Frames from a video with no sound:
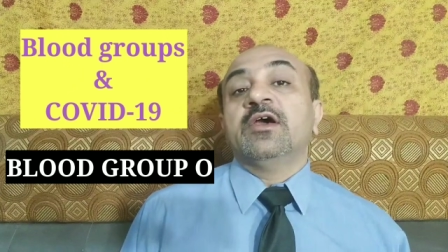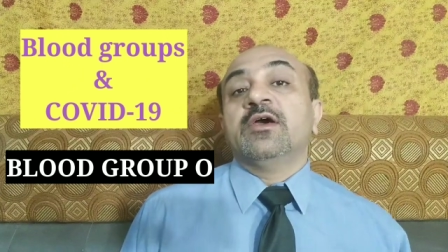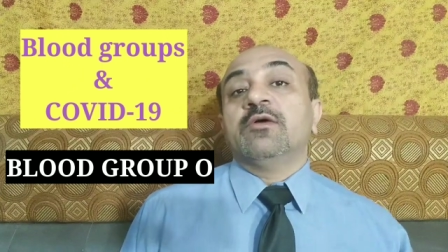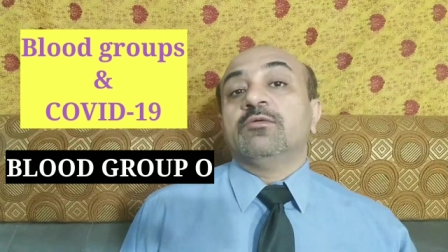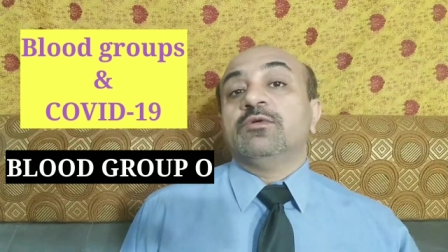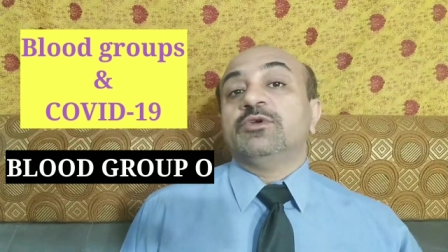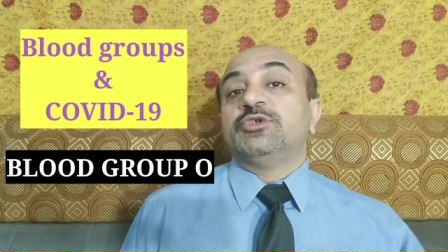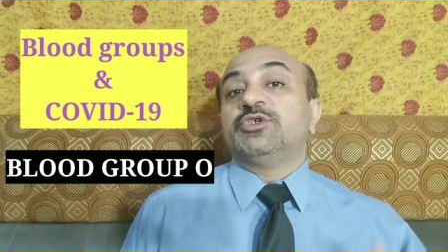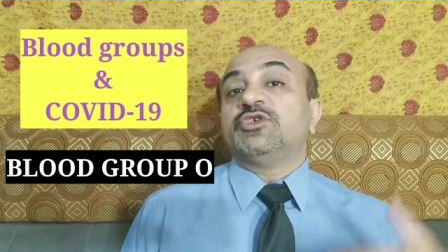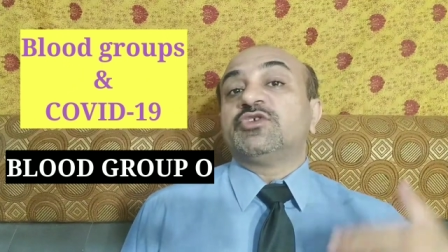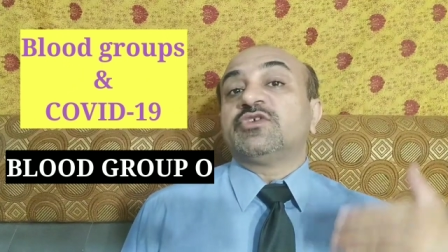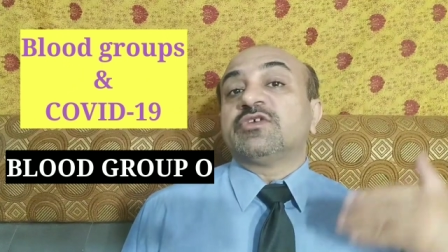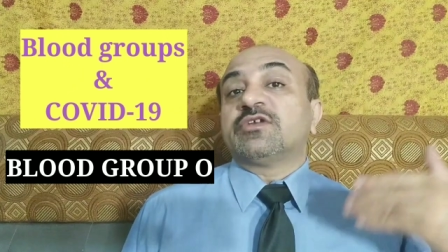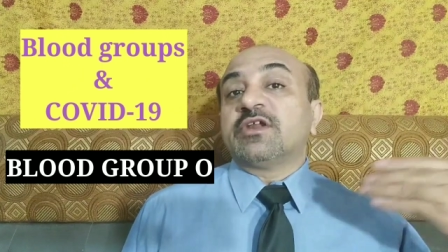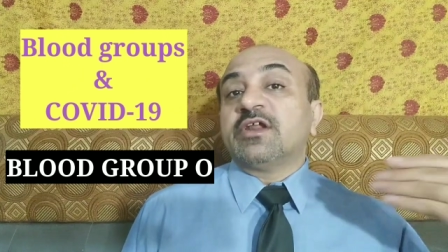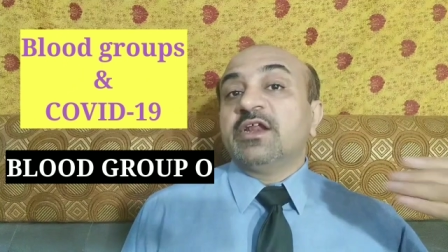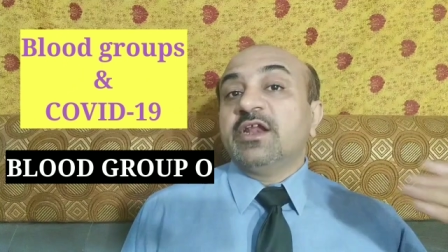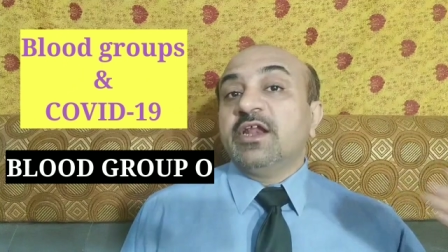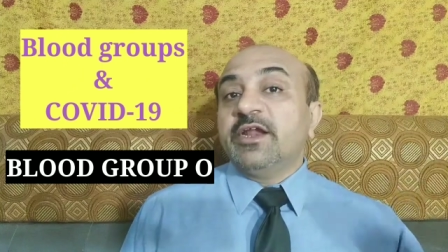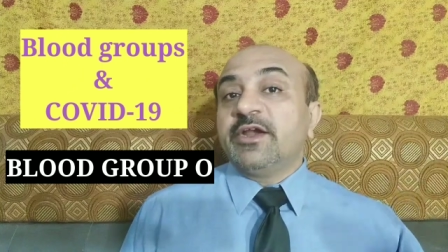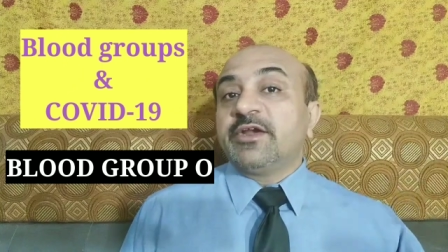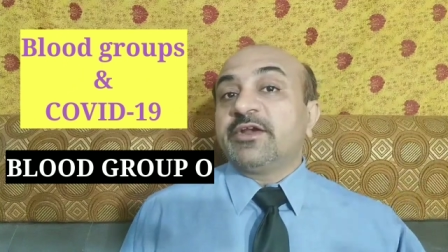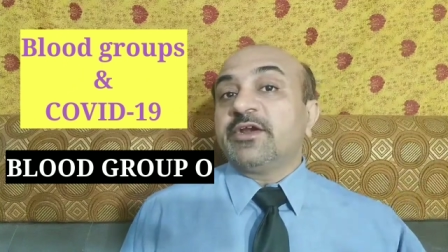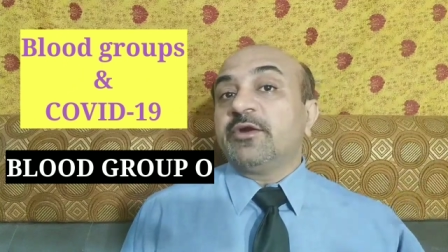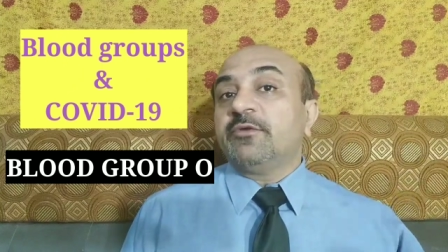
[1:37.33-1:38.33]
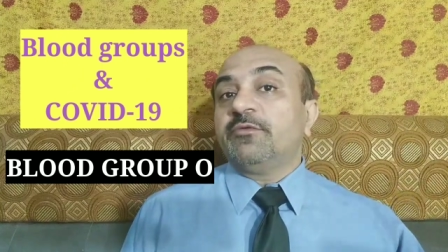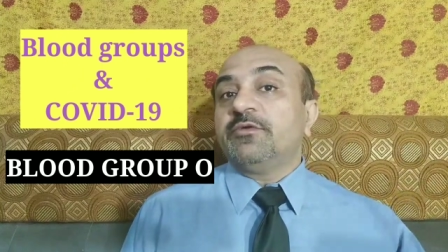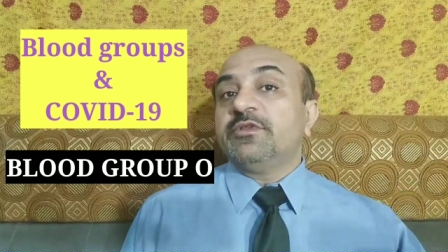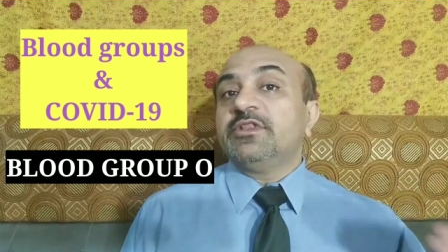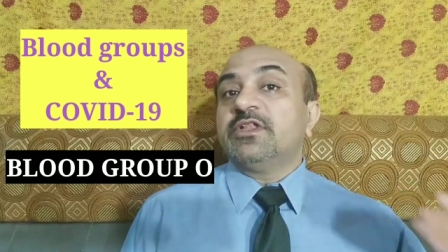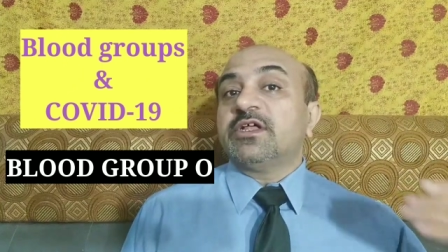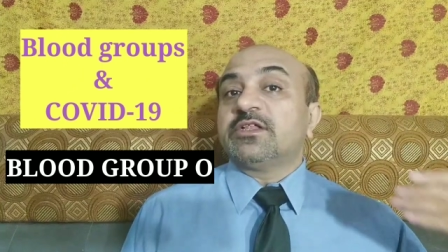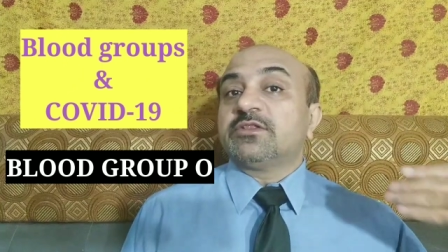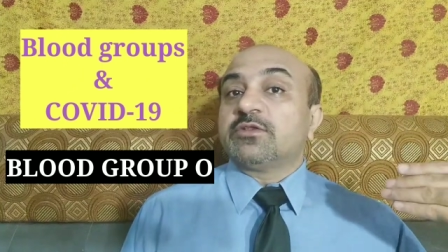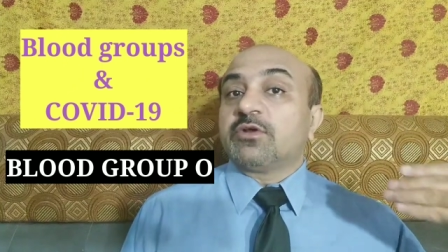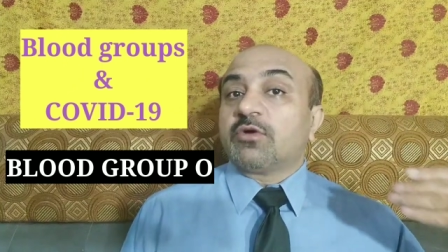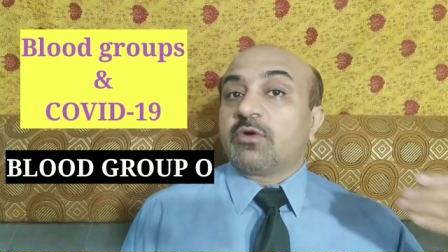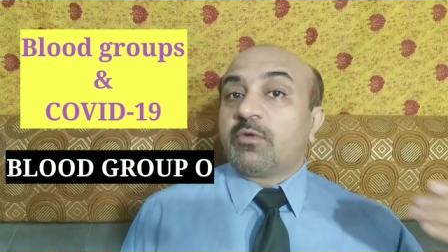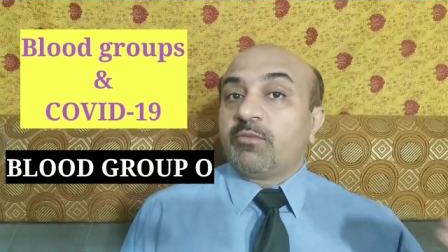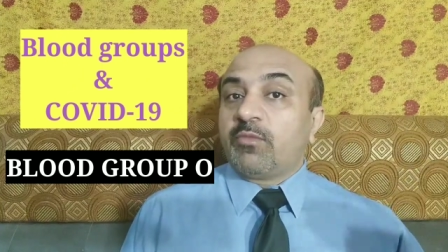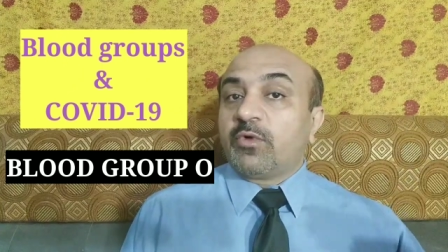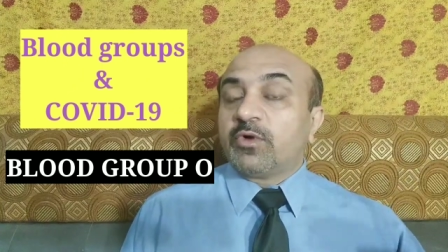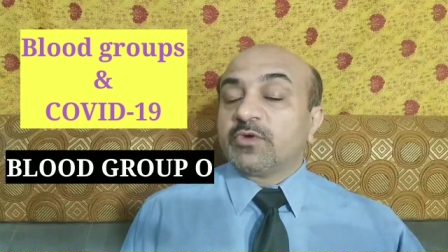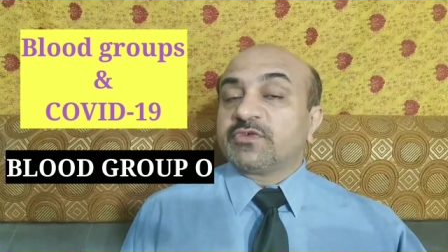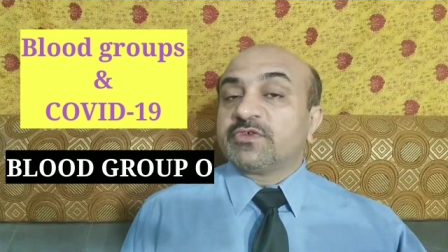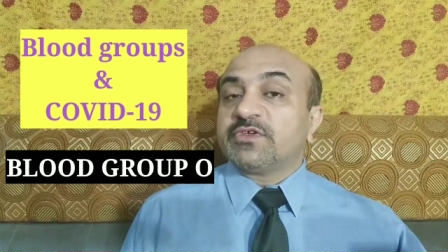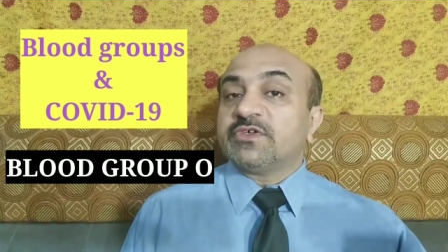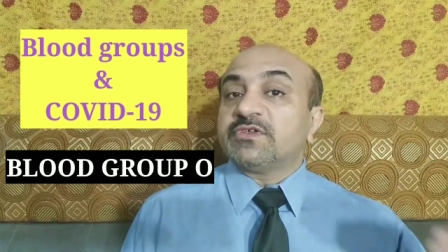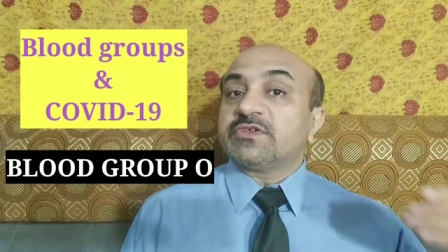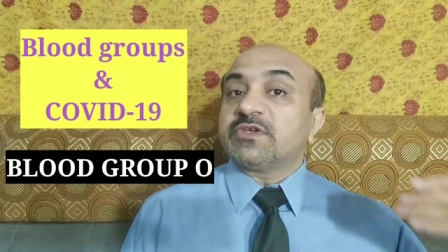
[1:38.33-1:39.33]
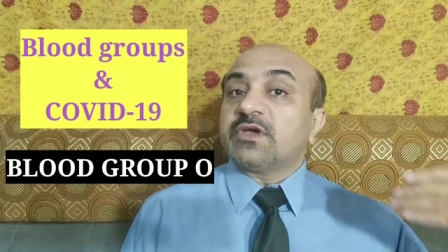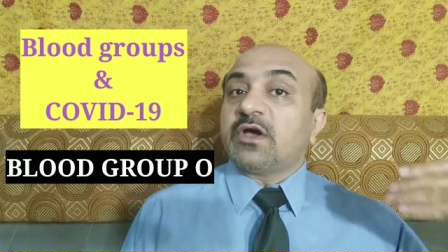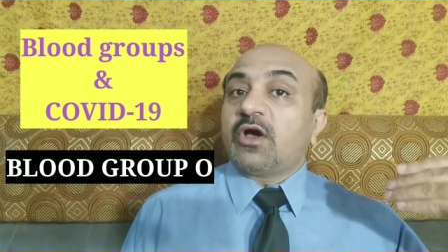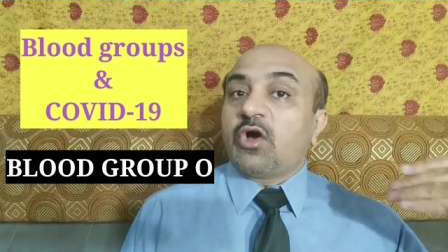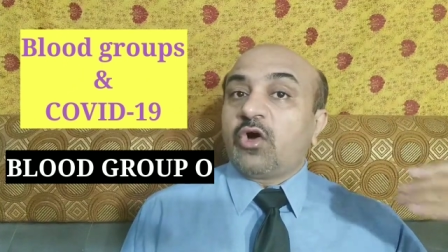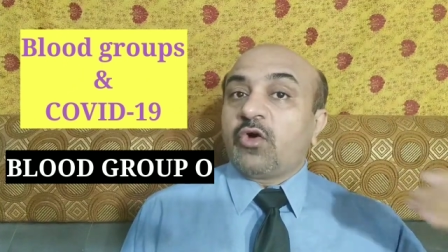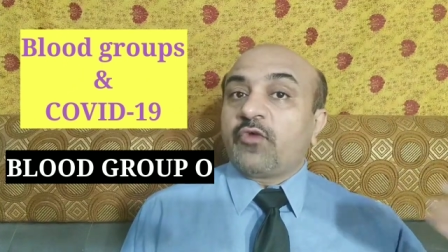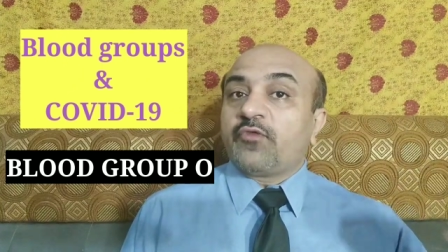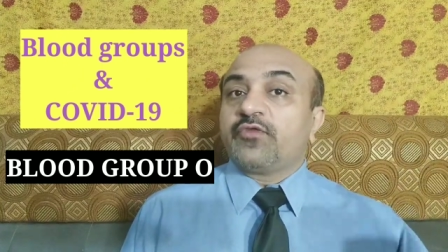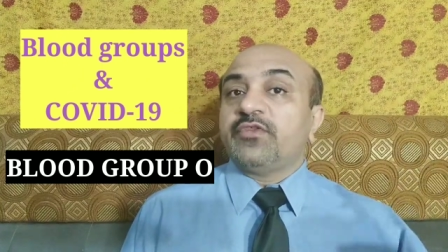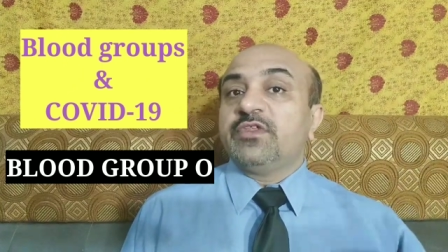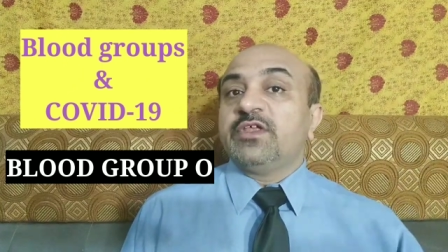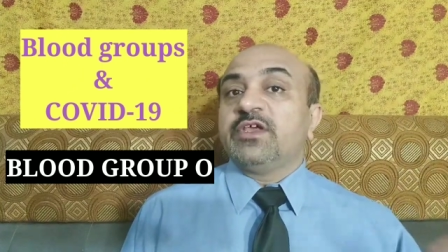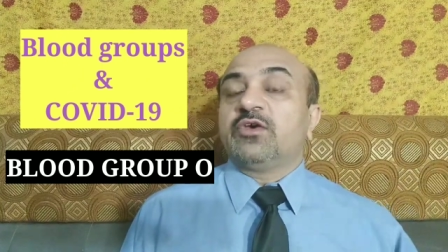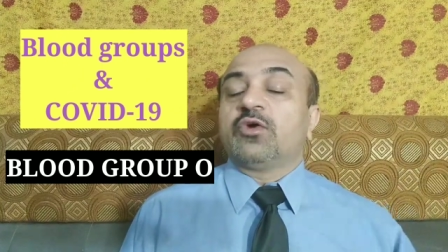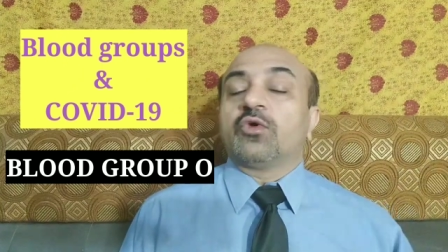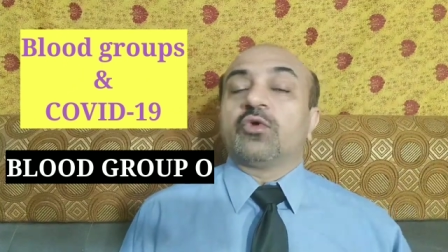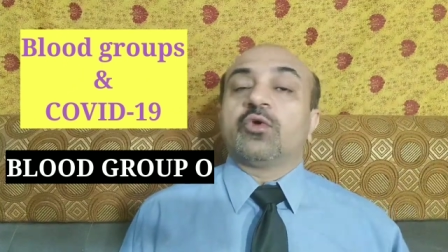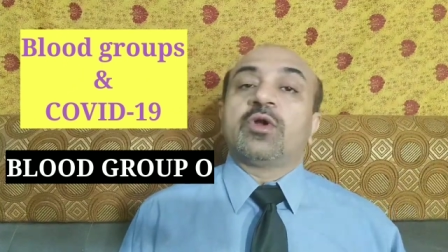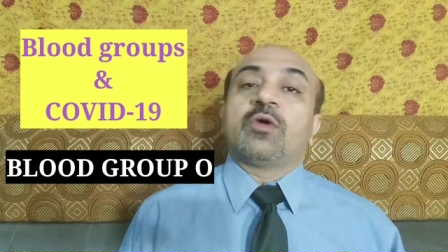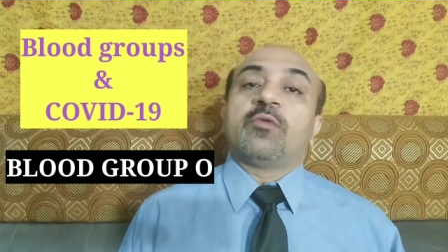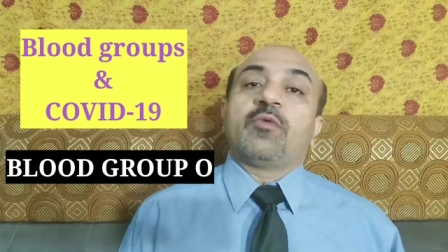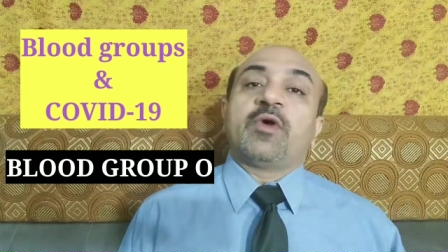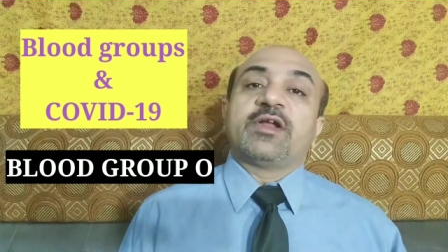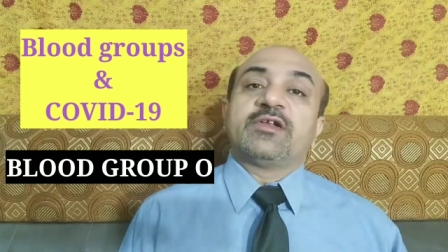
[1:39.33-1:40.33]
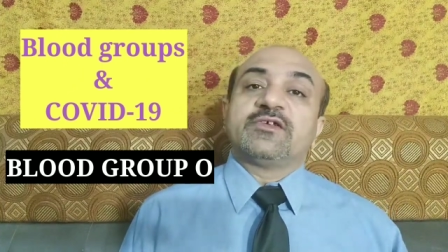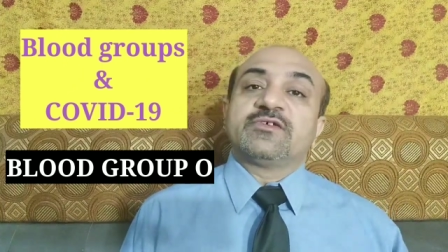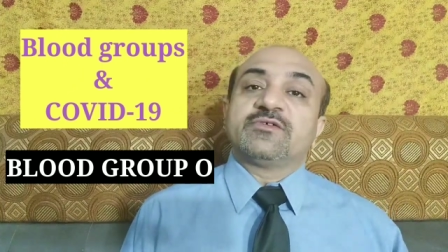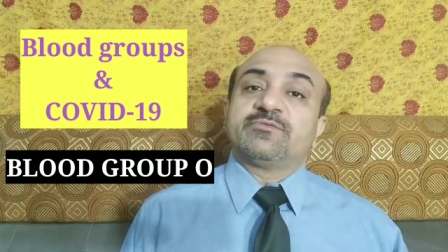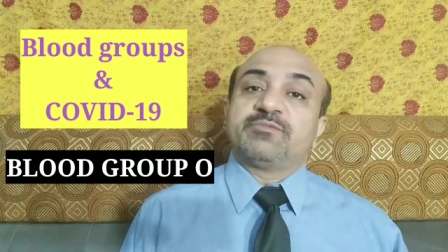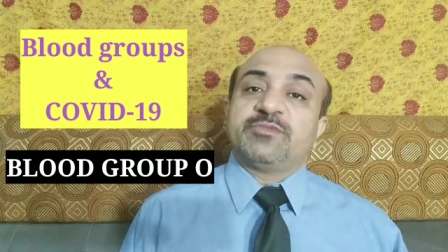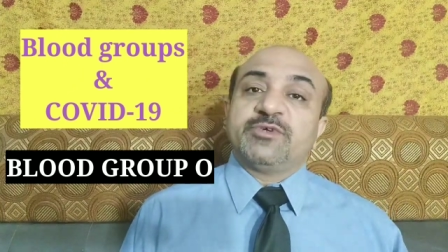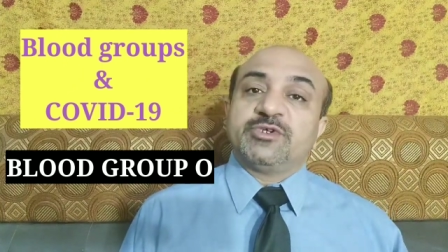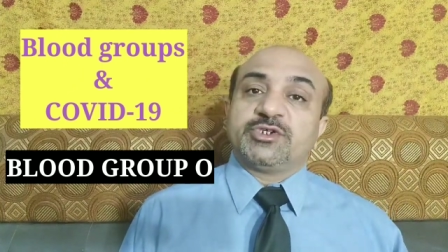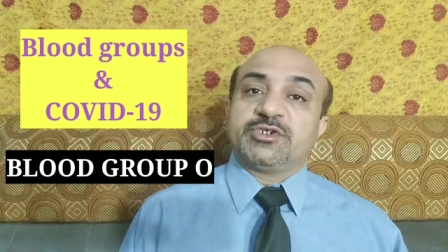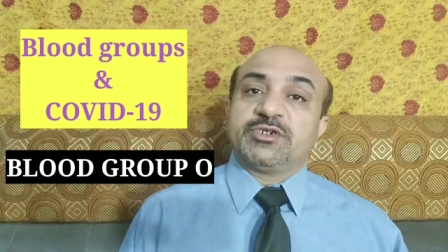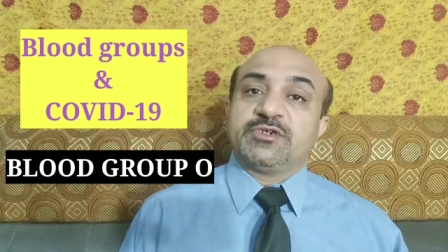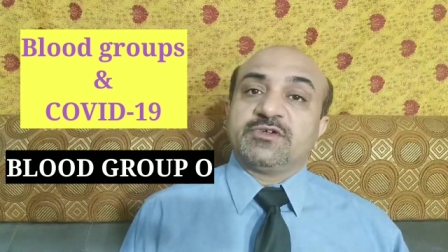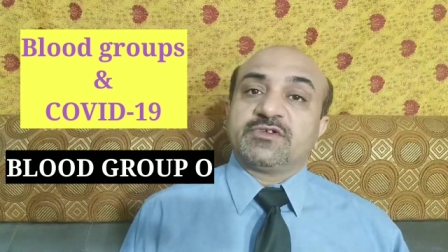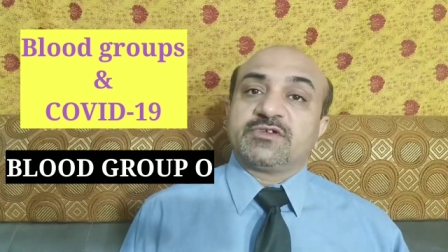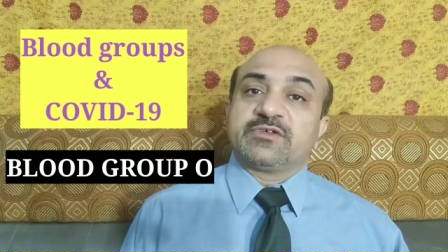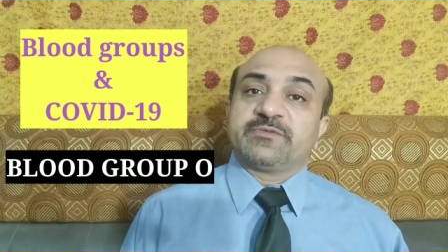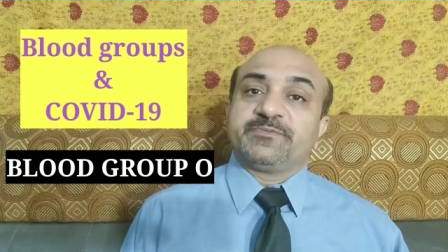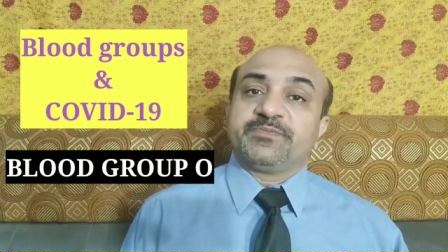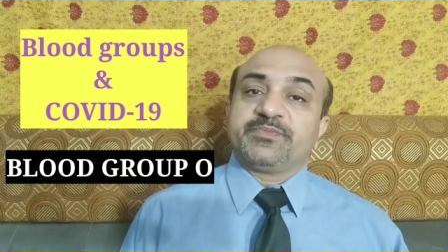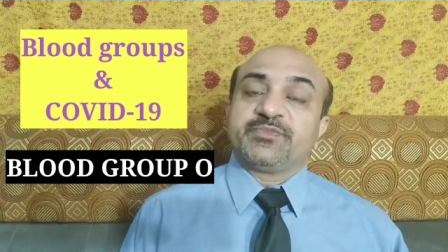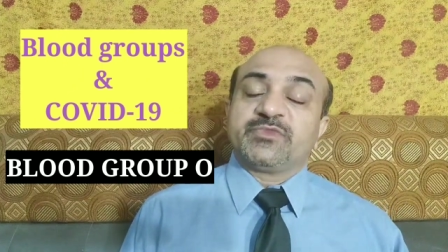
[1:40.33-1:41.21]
which is related with the thrombosis of the coronavirus patients.